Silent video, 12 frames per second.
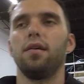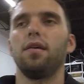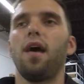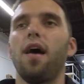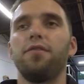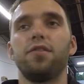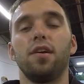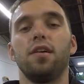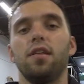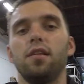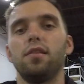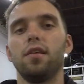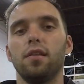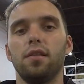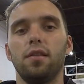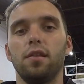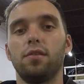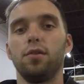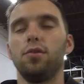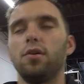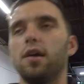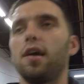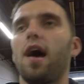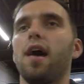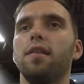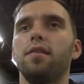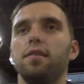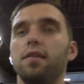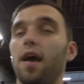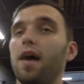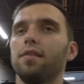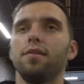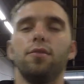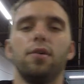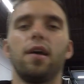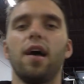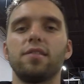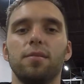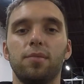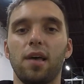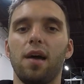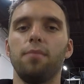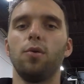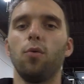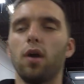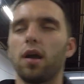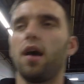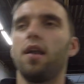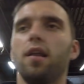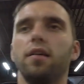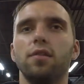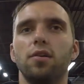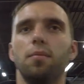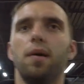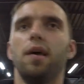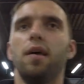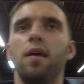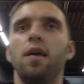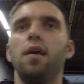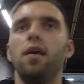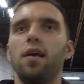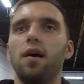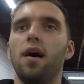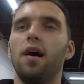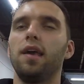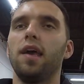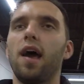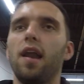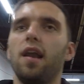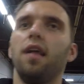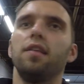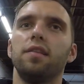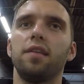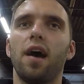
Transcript: after the, the, the tuner got, got to it, got some time to work on it a little bit, uh, he had it on the